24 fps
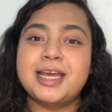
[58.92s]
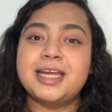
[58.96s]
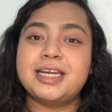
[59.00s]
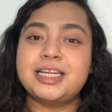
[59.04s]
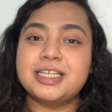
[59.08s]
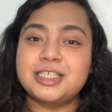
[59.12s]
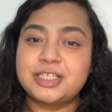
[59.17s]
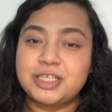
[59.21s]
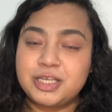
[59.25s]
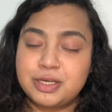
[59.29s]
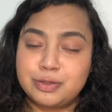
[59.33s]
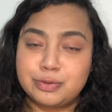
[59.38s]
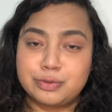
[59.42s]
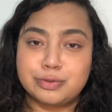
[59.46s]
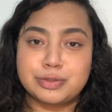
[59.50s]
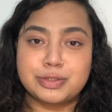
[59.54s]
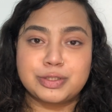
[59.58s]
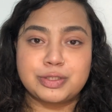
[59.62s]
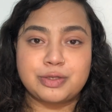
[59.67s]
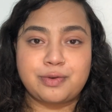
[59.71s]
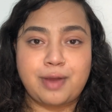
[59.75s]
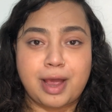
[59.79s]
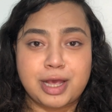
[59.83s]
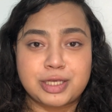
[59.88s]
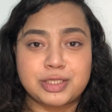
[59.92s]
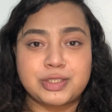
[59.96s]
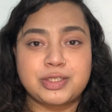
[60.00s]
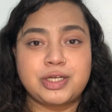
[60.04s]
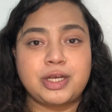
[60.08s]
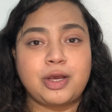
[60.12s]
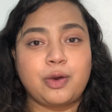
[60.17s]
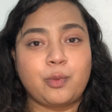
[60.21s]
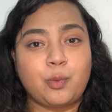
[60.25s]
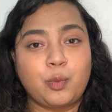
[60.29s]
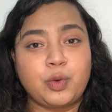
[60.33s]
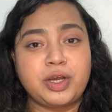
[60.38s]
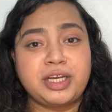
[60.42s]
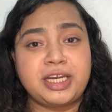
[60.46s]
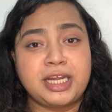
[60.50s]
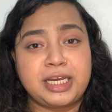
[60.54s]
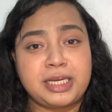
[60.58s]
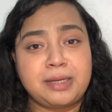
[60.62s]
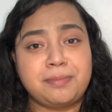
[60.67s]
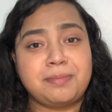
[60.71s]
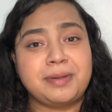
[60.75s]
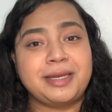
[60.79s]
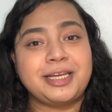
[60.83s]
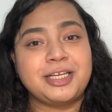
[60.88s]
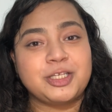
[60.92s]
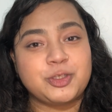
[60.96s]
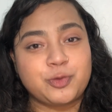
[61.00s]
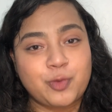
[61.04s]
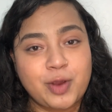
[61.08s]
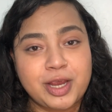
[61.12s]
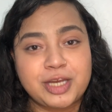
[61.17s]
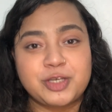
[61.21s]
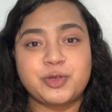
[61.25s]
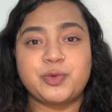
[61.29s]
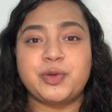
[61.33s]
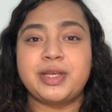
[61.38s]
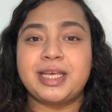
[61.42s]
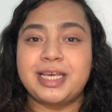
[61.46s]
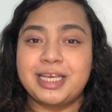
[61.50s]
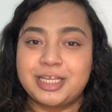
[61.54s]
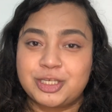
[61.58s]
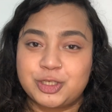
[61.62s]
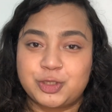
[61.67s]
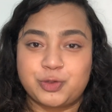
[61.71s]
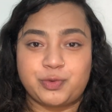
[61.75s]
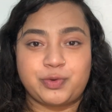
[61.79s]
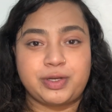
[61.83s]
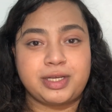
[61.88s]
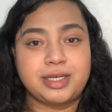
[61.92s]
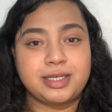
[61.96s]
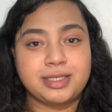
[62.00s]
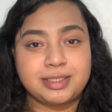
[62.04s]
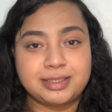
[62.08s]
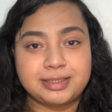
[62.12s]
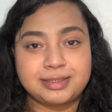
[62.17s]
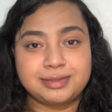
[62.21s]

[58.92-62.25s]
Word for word: It is used so as to avoid any penetrating injury.